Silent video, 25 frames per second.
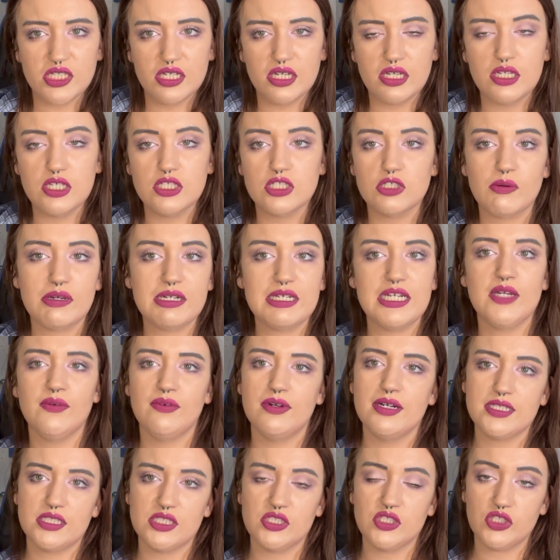So I never
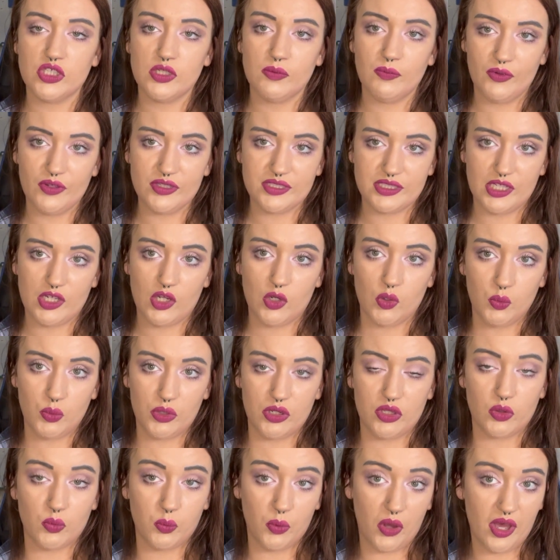listen to music
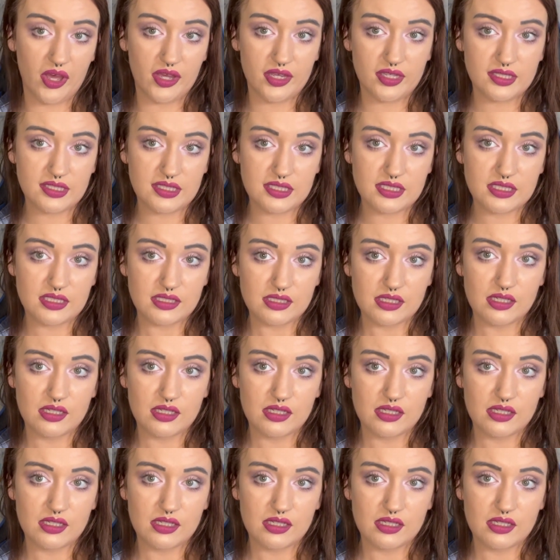with words